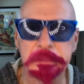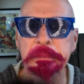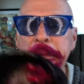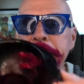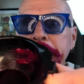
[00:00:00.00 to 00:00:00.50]

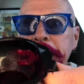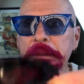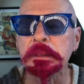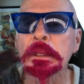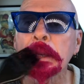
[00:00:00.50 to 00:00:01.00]

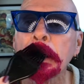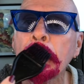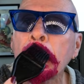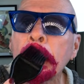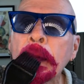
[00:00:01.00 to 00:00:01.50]
container
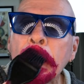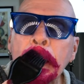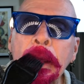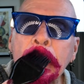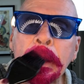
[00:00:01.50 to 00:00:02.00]

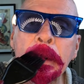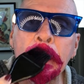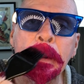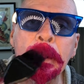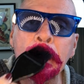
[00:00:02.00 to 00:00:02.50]
and
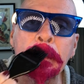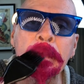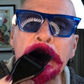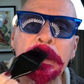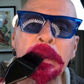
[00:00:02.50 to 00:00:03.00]

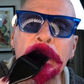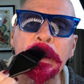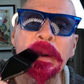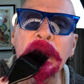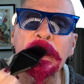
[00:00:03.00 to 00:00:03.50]
make
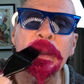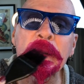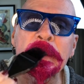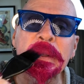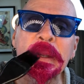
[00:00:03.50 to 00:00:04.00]
sure that
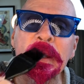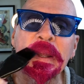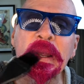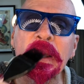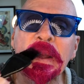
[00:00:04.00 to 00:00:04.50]
it's getting
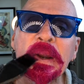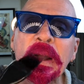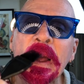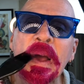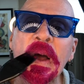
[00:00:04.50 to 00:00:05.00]
in.
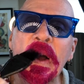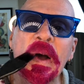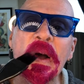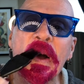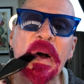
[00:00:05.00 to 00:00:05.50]

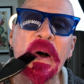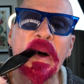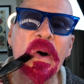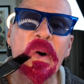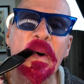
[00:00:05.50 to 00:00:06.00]

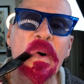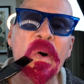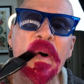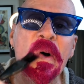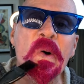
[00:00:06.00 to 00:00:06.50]
Oh,
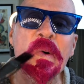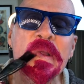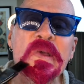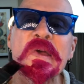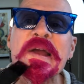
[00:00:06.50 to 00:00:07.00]
what do you
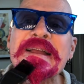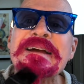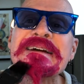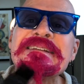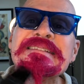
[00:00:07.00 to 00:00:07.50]
think?
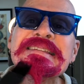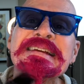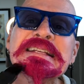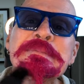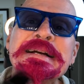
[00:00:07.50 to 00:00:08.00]
Do you think
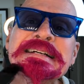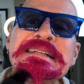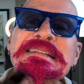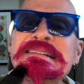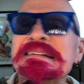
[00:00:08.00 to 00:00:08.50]
it's my
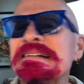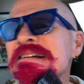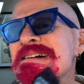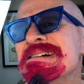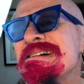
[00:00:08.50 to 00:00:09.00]
color?
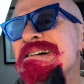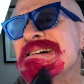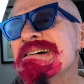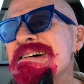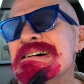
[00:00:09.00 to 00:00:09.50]

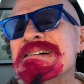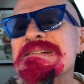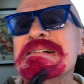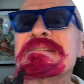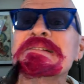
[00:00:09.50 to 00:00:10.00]

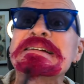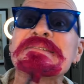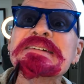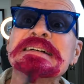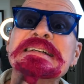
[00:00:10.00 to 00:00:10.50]
Well, we're going to
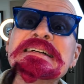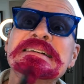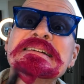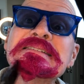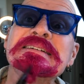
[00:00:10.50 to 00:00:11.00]
find out,
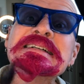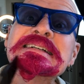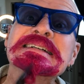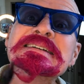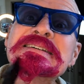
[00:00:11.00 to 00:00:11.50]
aren't
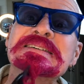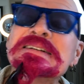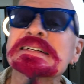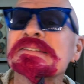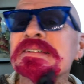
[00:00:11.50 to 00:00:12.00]
we? We're
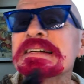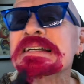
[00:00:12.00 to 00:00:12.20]
going to find